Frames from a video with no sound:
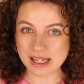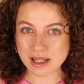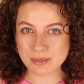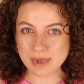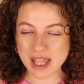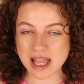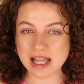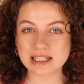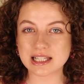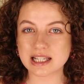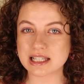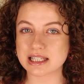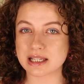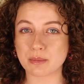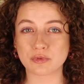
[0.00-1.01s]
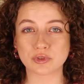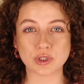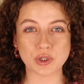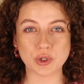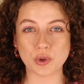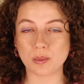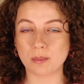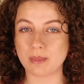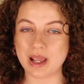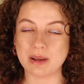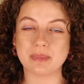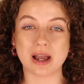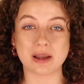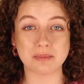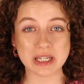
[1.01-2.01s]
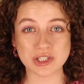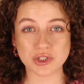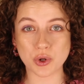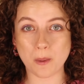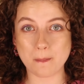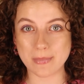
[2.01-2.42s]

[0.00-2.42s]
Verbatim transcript: got my hands on some of the new Made by Mitchell